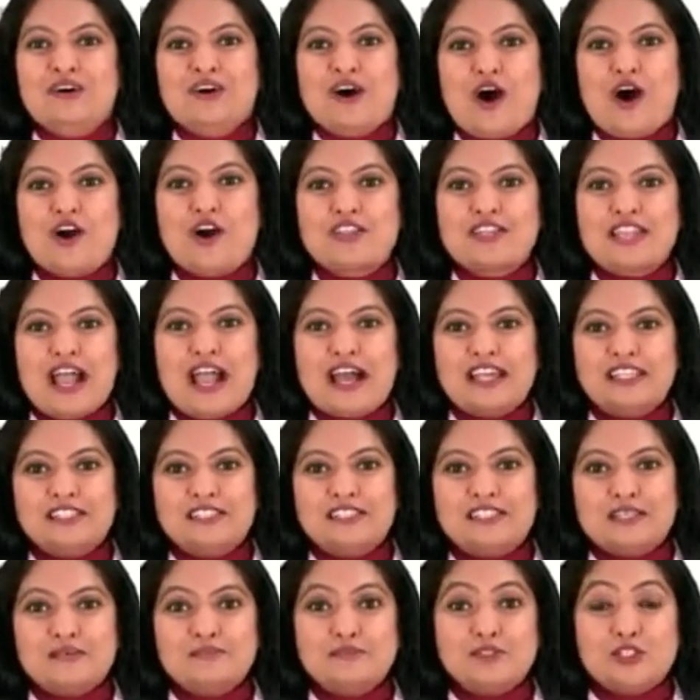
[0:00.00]

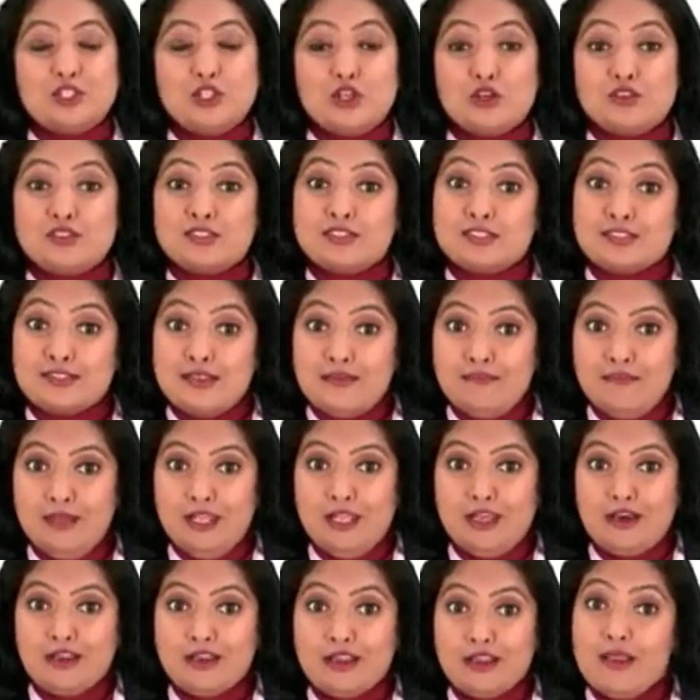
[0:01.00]
Organisms look
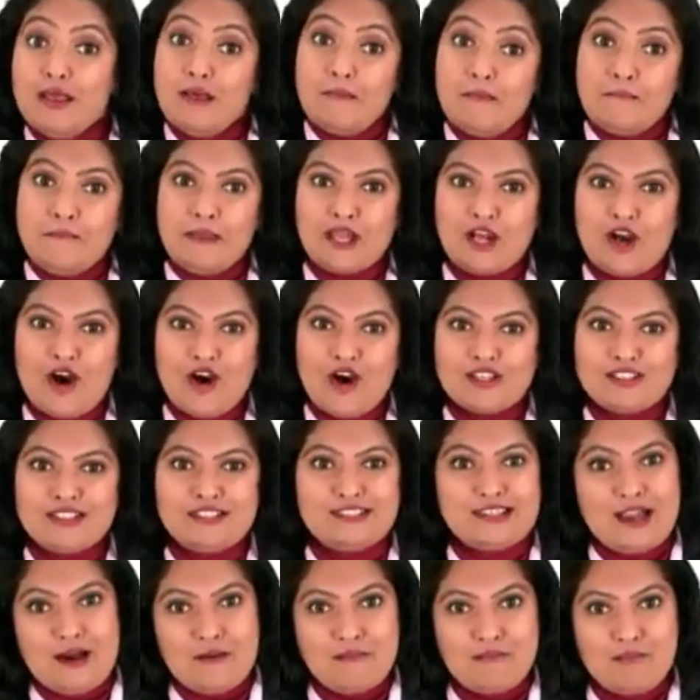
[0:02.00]
similar because
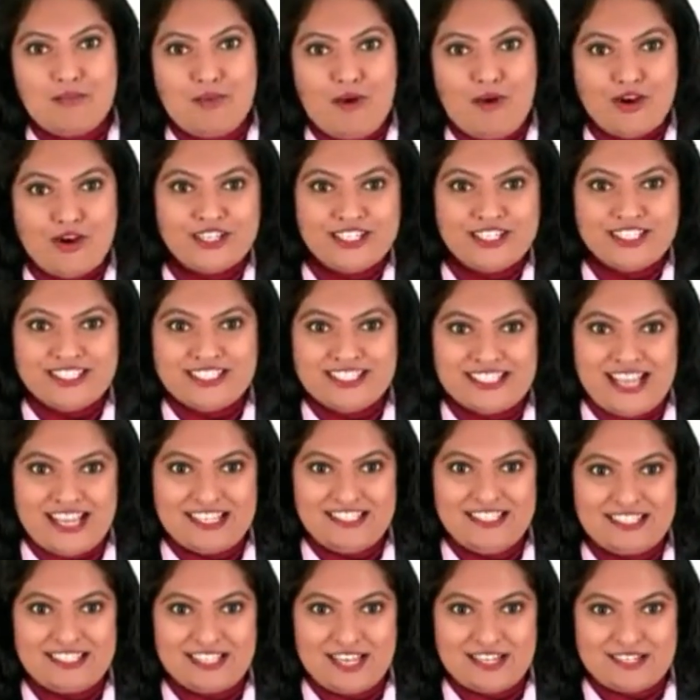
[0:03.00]
their body
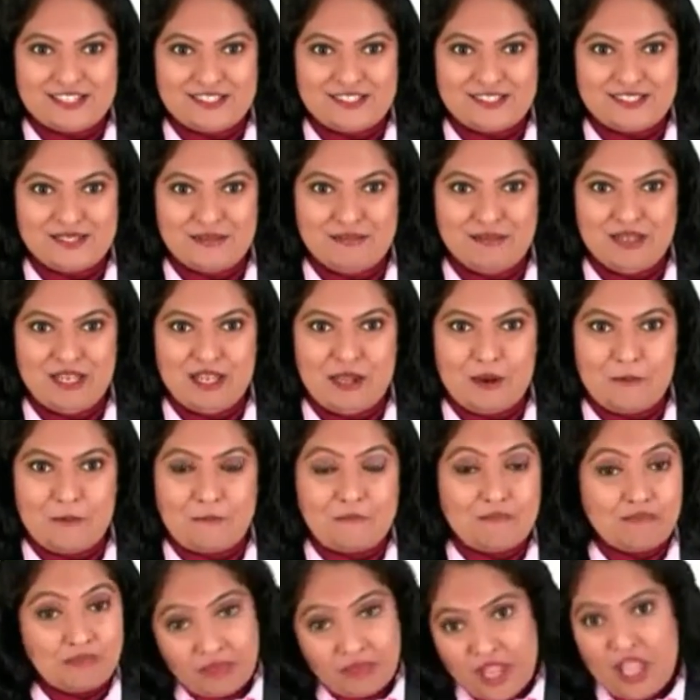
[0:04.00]
designs are similar.
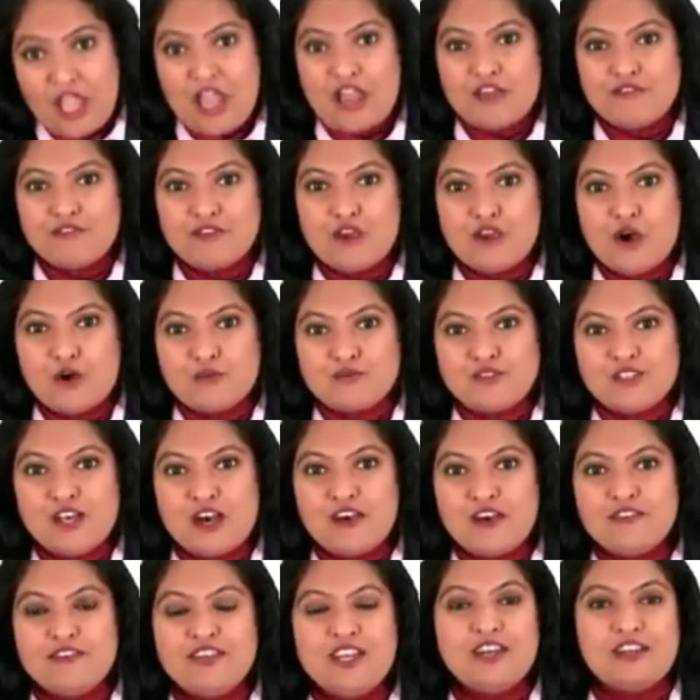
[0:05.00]
If you
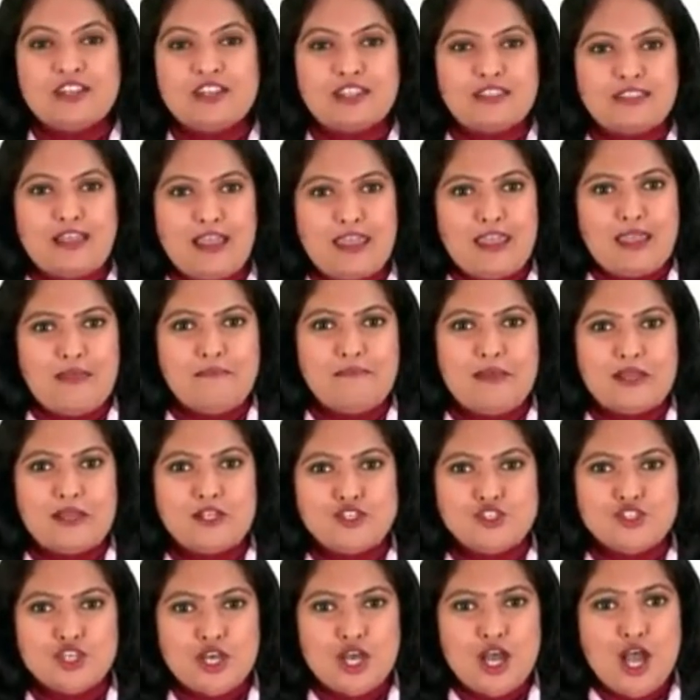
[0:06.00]
observe here in the
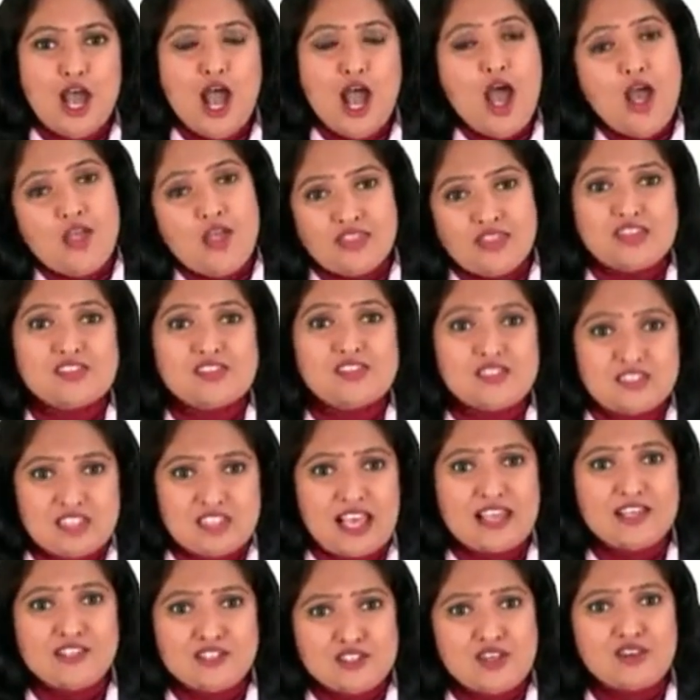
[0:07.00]
image, the
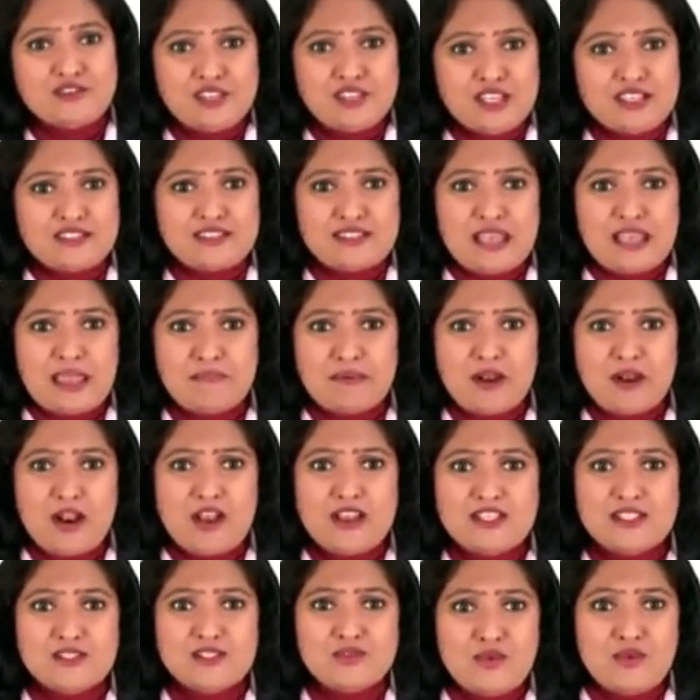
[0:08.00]
size of the zebra
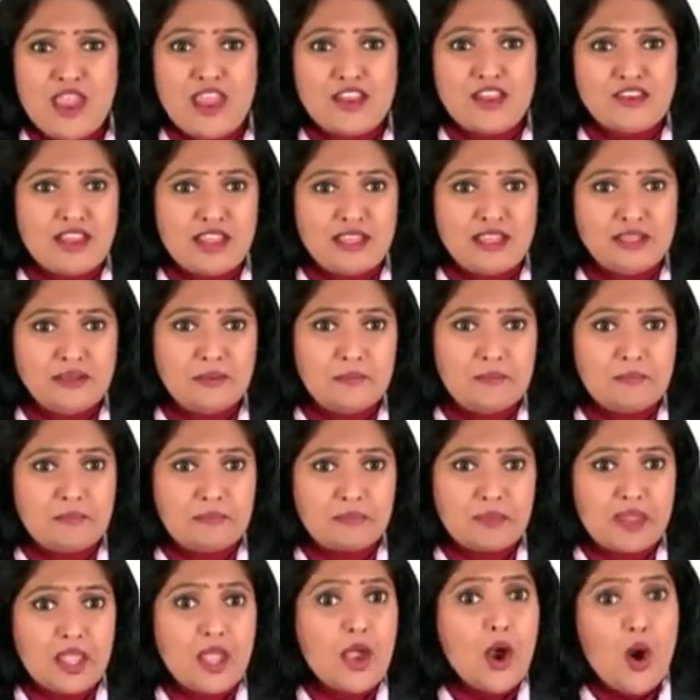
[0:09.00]
is varying.
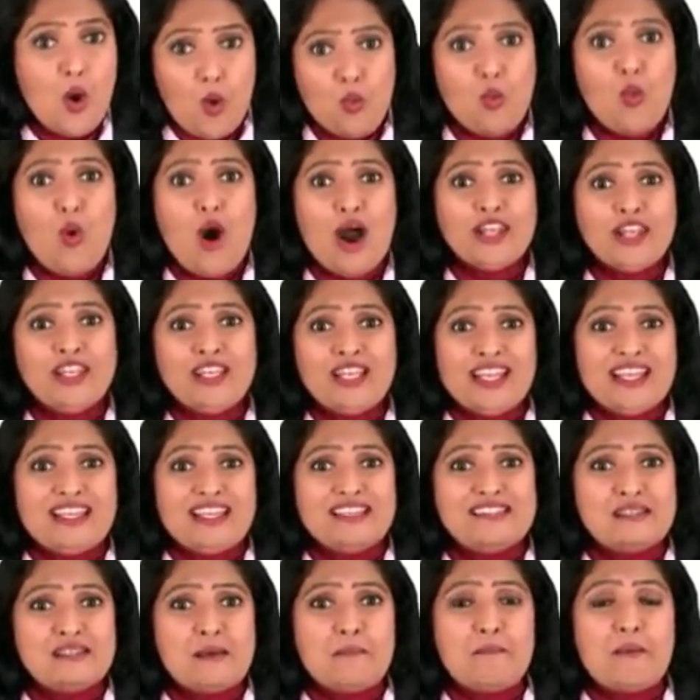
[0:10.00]
One
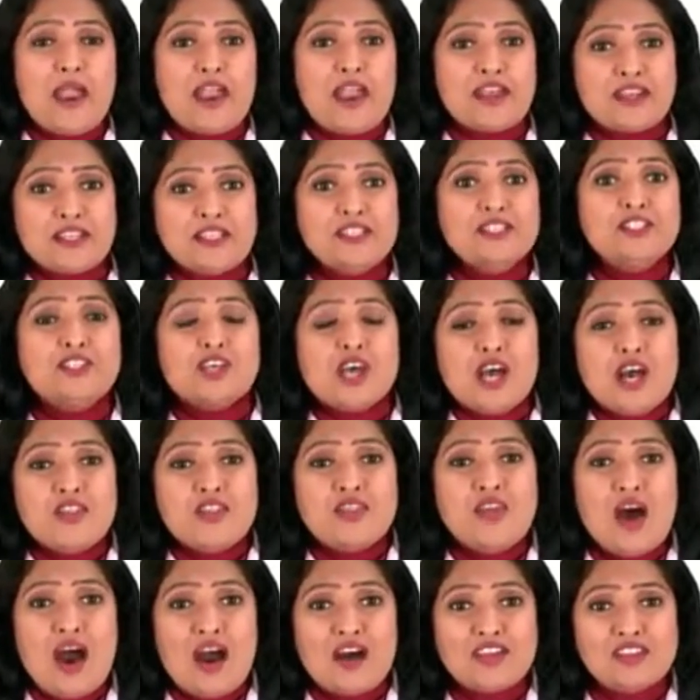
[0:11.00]
is the parent,
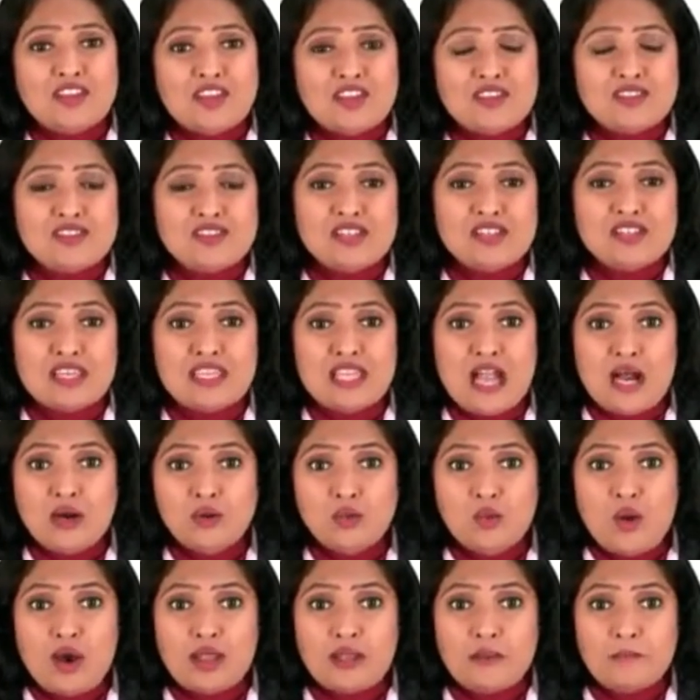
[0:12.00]
the other is the young
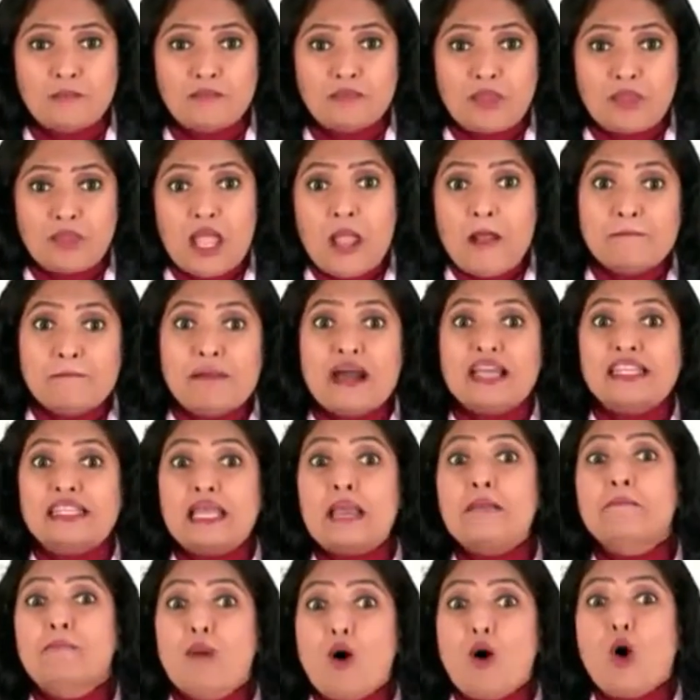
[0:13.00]
one. But
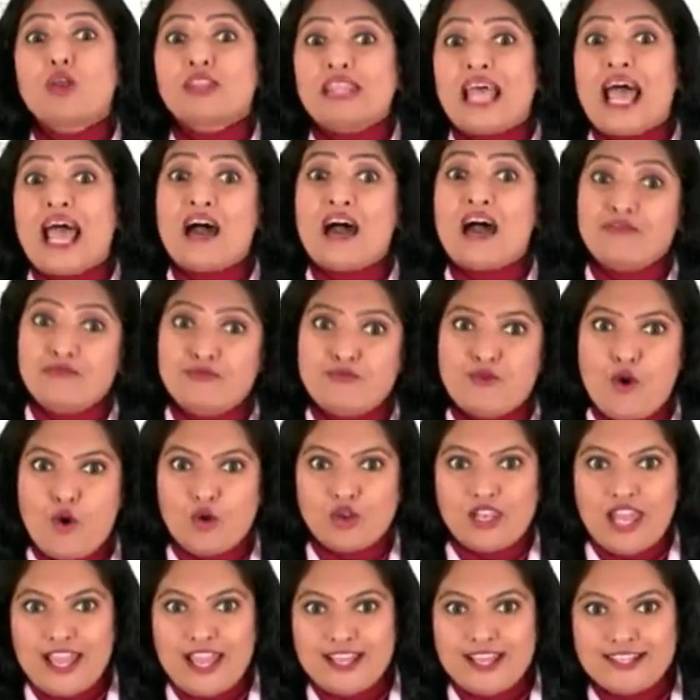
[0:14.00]
they both have 4
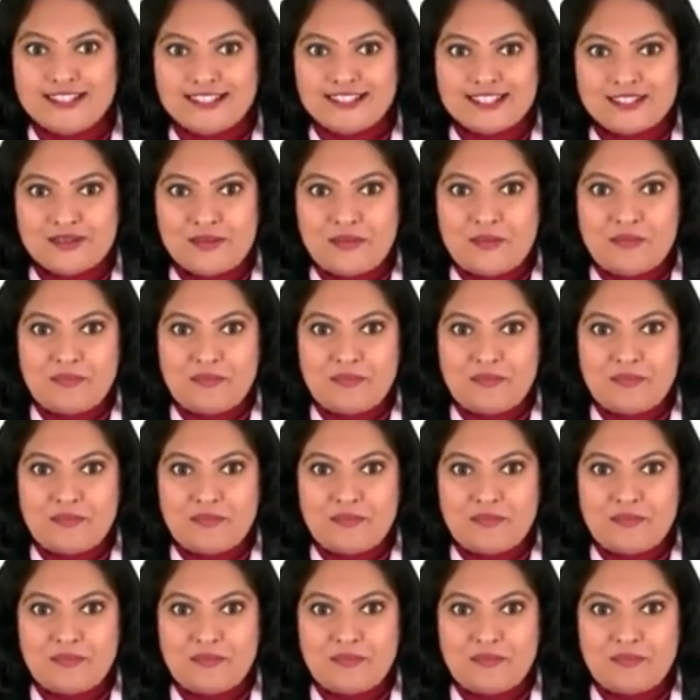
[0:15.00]
legs.